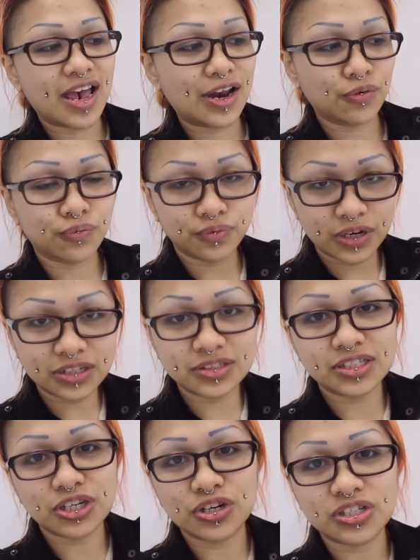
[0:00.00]
and real
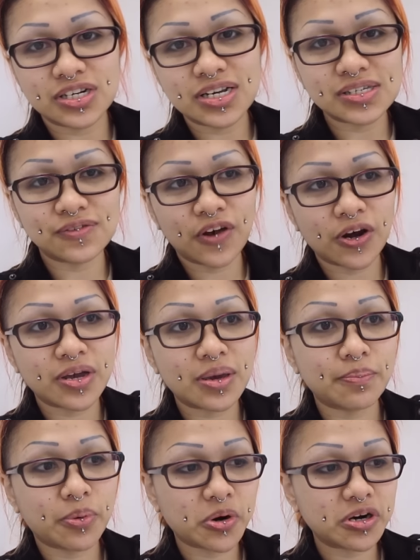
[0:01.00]
detergent is very
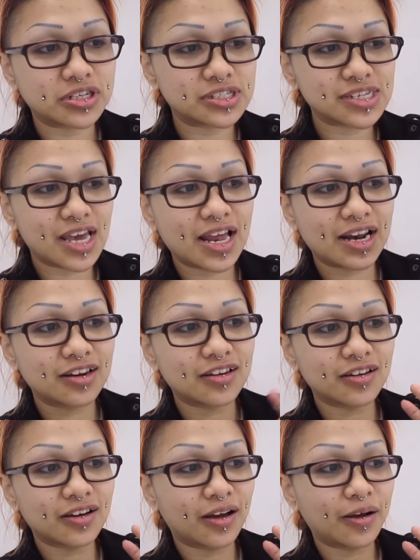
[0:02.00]
important.
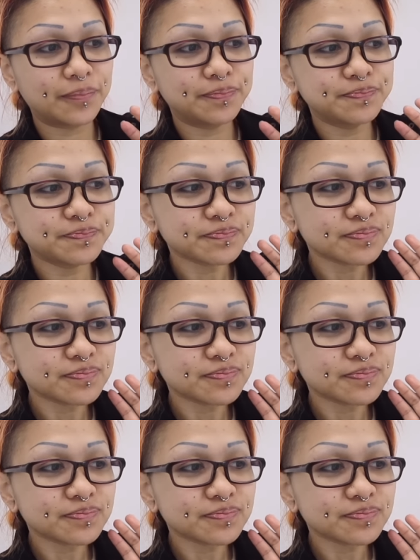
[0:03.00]
And